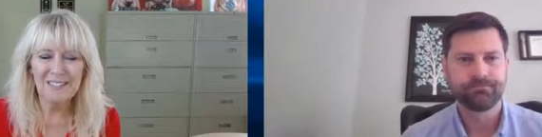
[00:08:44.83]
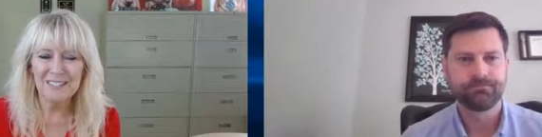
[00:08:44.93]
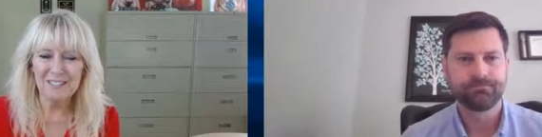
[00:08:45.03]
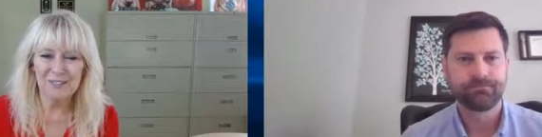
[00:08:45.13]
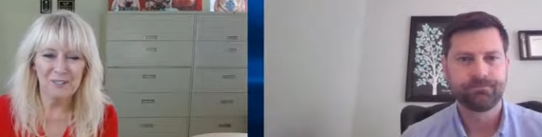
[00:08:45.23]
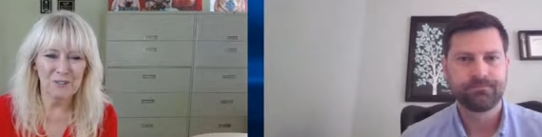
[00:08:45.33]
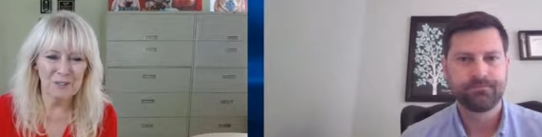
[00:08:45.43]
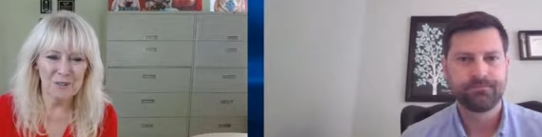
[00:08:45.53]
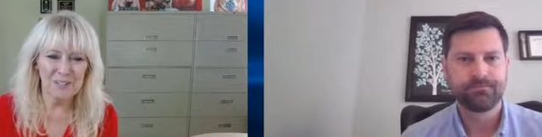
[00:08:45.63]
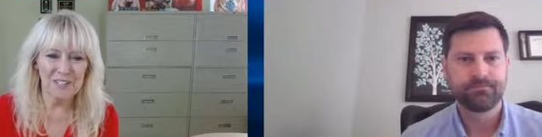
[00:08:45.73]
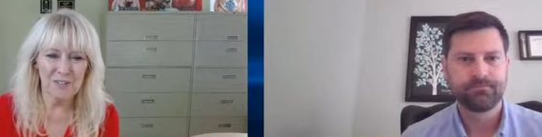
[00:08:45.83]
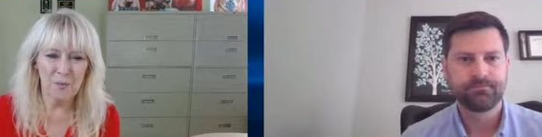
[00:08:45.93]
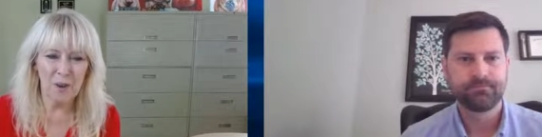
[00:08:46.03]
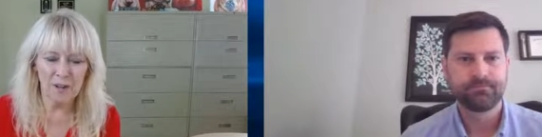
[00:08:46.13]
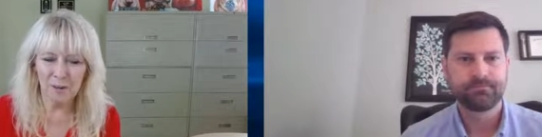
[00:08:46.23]
Speaker 1: or use less
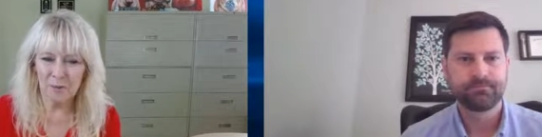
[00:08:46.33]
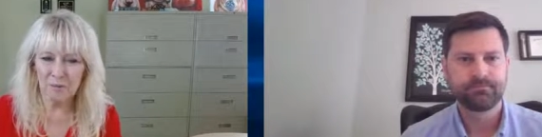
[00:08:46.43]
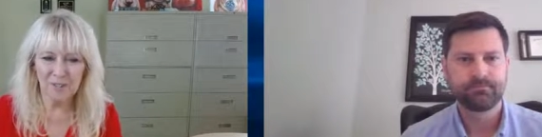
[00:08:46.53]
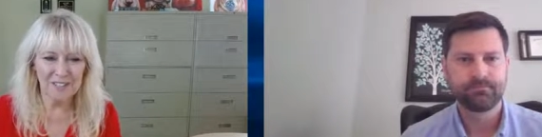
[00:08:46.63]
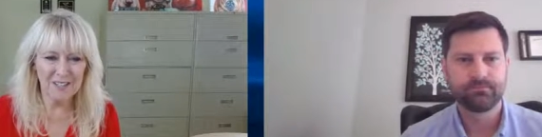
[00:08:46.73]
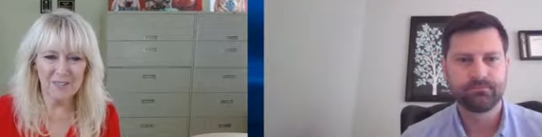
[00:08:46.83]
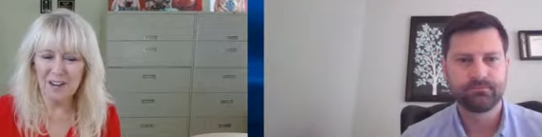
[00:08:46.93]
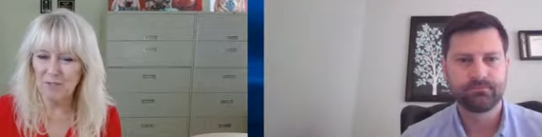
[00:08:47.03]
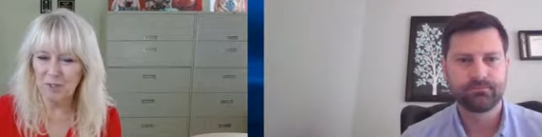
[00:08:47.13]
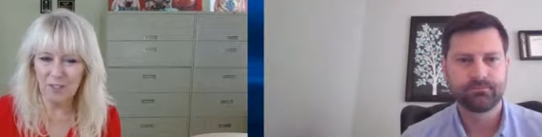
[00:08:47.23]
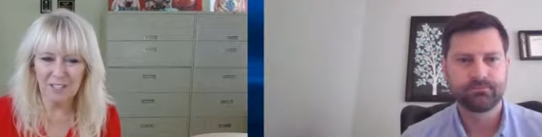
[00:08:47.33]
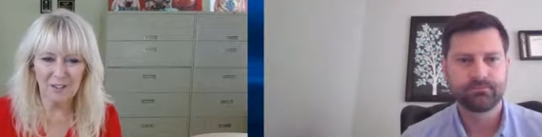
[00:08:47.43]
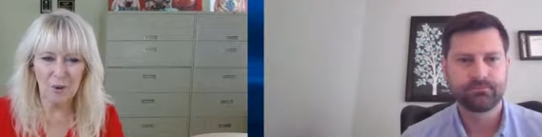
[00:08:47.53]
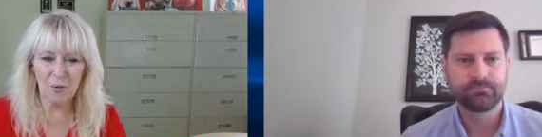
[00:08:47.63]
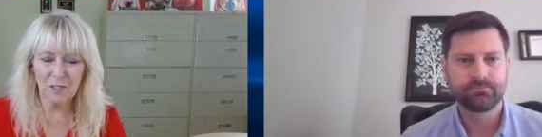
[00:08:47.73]
water, when really you have to look at
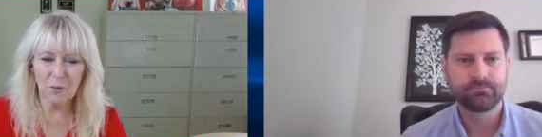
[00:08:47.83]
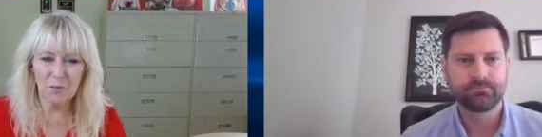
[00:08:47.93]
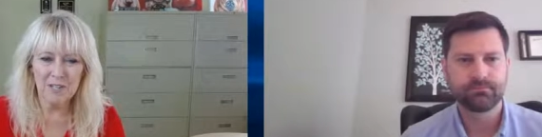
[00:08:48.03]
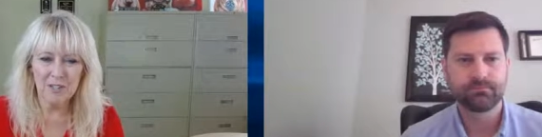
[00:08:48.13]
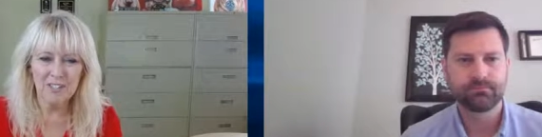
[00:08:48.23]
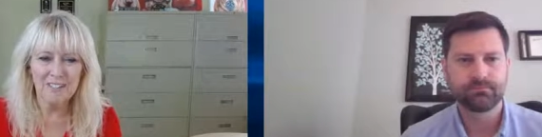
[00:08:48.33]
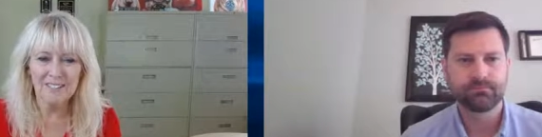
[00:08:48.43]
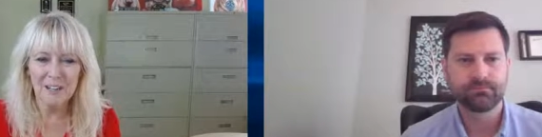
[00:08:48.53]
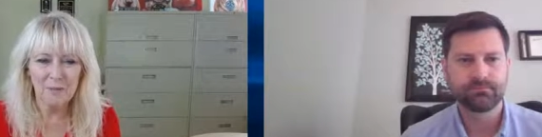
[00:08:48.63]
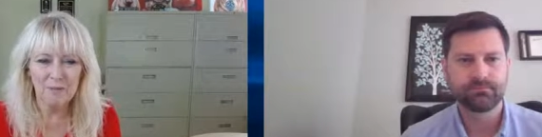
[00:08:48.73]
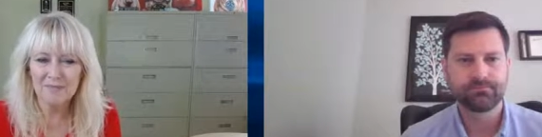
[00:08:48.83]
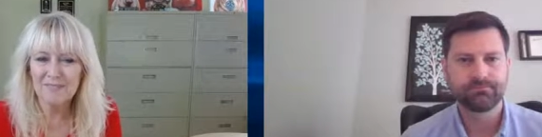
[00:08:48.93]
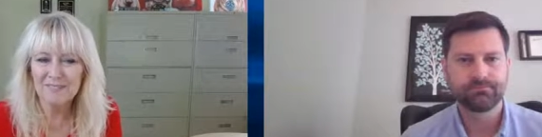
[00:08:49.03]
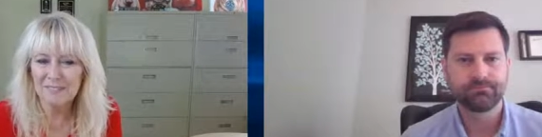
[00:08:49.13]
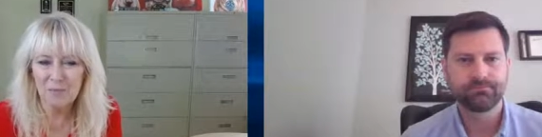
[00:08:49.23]
the whole equation.
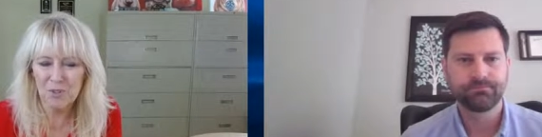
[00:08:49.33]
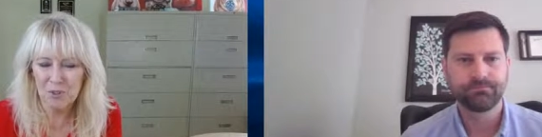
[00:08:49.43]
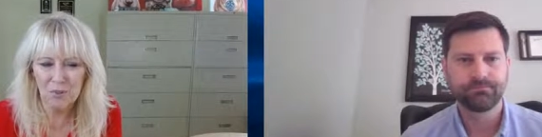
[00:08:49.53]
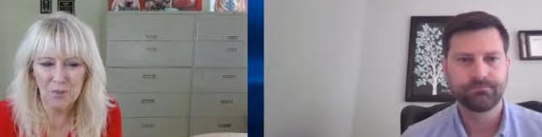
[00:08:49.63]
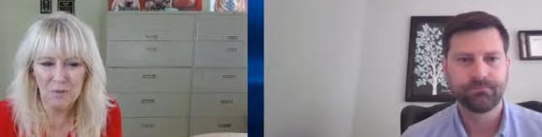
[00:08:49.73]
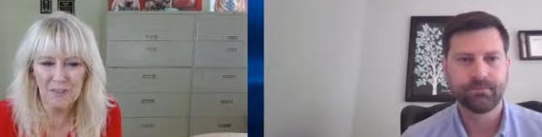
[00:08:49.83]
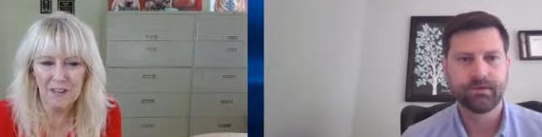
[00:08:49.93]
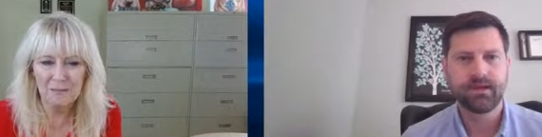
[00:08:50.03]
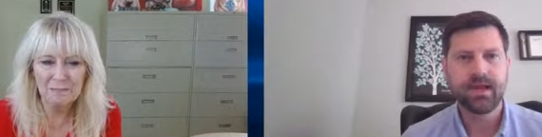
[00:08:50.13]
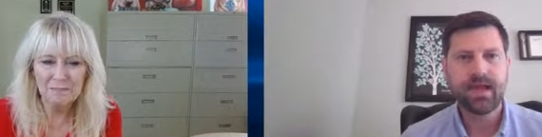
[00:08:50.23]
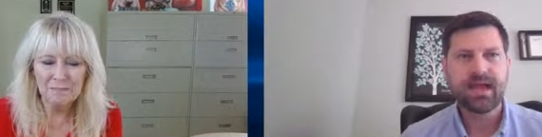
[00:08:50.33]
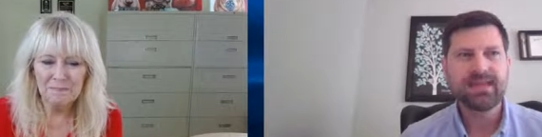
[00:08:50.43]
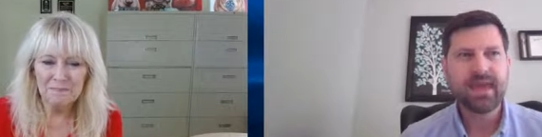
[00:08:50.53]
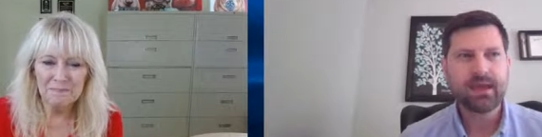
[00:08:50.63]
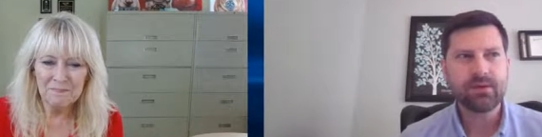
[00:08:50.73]
Would you agree with that?
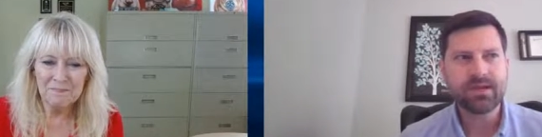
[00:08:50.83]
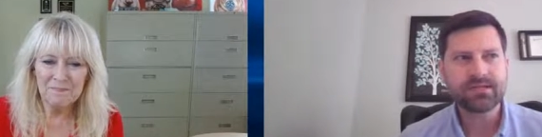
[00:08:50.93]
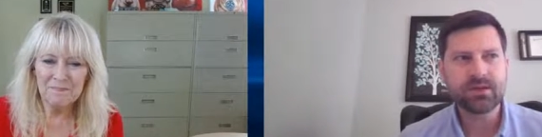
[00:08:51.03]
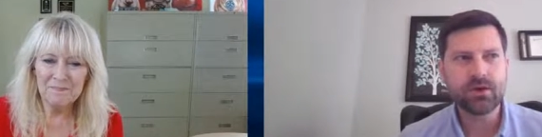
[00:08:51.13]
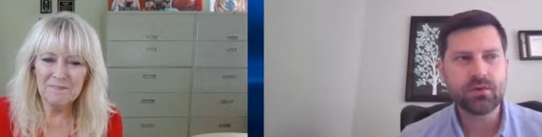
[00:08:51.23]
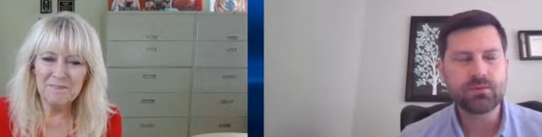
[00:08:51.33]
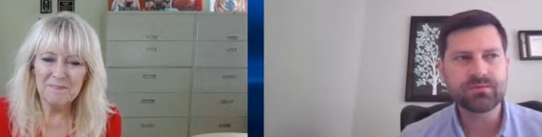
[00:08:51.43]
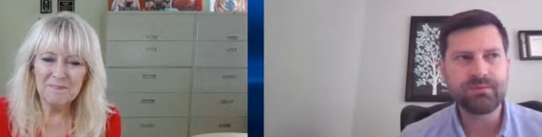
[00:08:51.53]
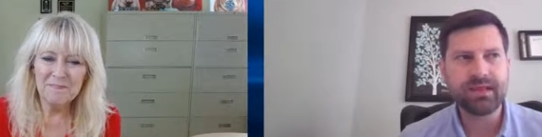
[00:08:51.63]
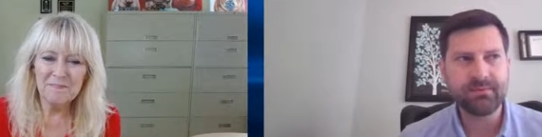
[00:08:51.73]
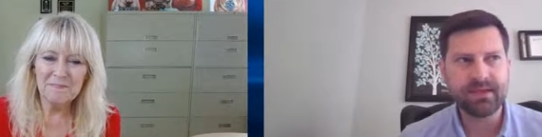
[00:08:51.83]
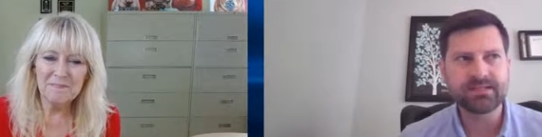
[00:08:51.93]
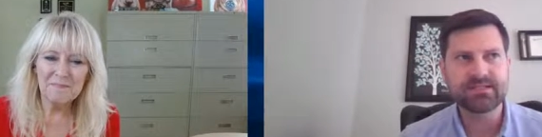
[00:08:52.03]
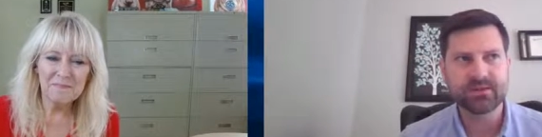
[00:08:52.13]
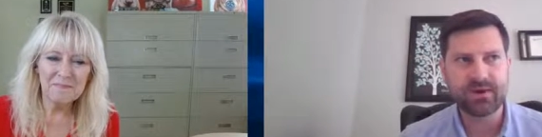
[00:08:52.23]
Speaker 2: Yeah, right. So
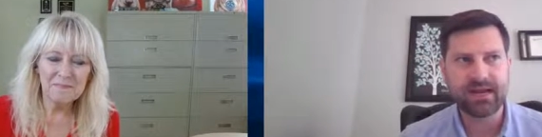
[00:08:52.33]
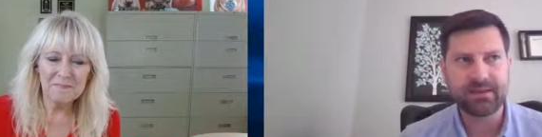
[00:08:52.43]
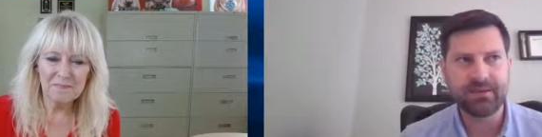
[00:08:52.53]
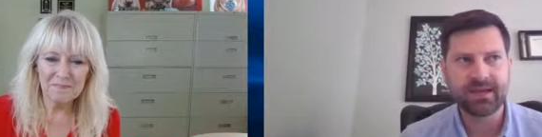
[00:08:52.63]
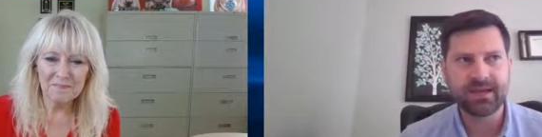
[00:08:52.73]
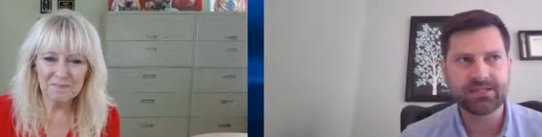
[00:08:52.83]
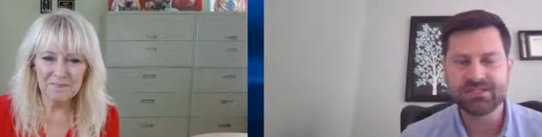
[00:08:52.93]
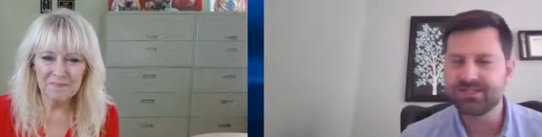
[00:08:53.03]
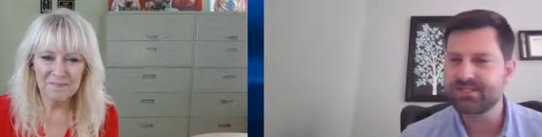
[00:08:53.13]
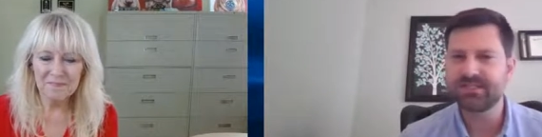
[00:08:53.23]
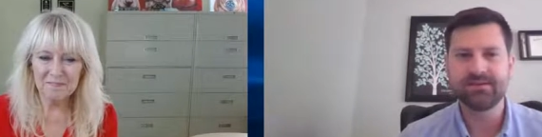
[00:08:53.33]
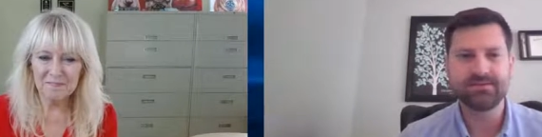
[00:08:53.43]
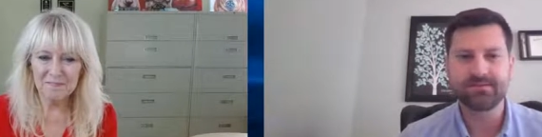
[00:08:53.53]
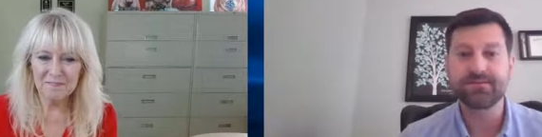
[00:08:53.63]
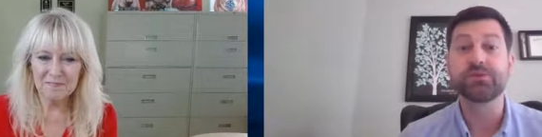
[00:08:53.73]
plant-based and the right applications
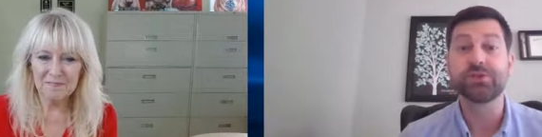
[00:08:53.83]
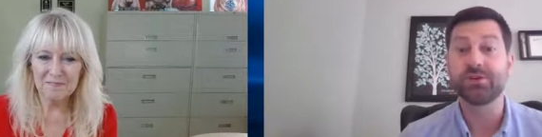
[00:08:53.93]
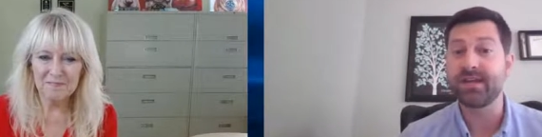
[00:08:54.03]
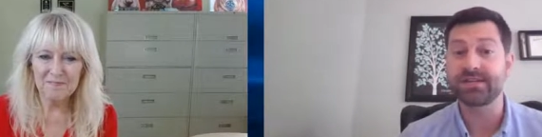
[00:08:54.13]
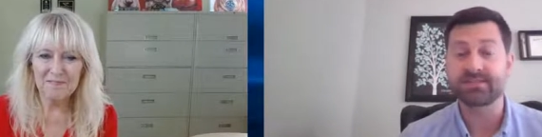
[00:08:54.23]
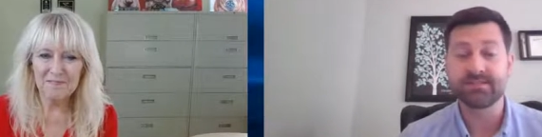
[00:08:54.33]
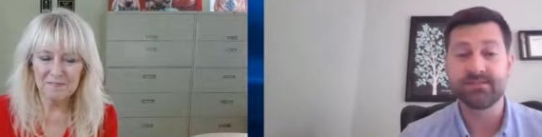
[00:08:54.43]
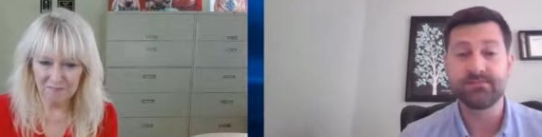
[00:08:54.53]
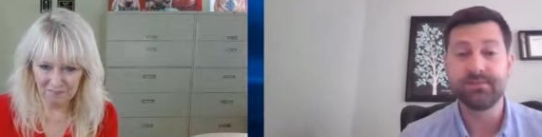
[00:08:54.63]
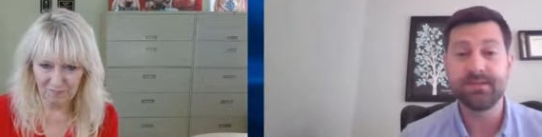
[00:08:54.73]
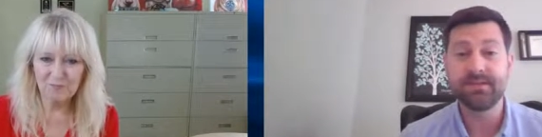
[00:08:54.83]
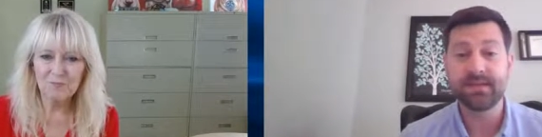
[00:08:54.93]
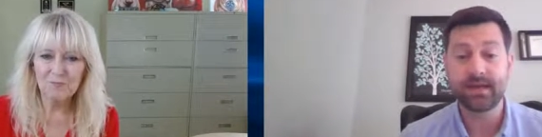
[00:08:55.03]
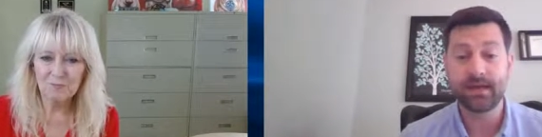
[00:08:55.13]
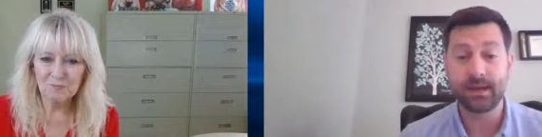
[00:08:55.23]
can, for sure, yes, be
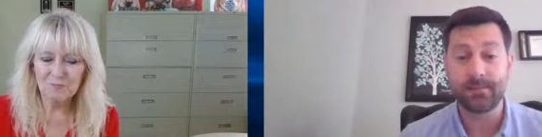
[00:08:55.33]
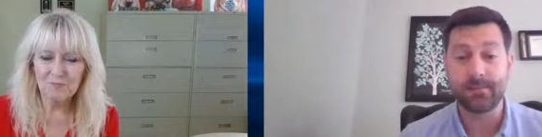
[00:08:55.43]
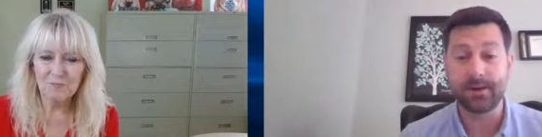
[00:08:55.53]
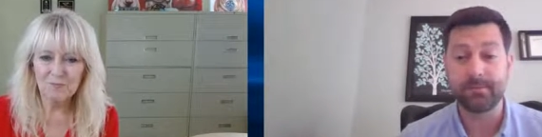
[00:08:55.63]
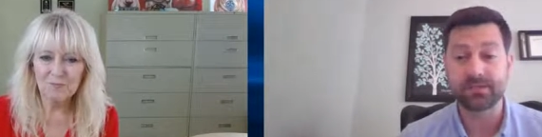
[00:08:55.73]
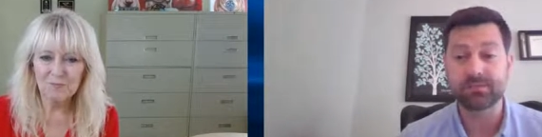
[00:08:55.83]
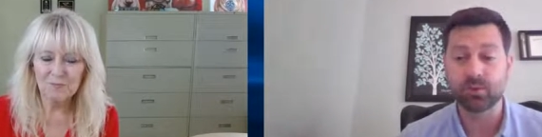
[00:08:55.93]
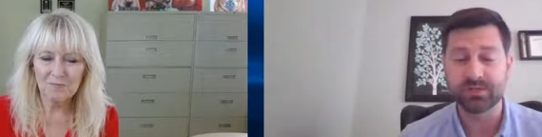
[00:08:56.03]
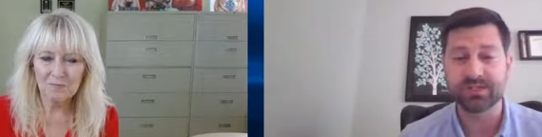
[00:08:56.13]
a much more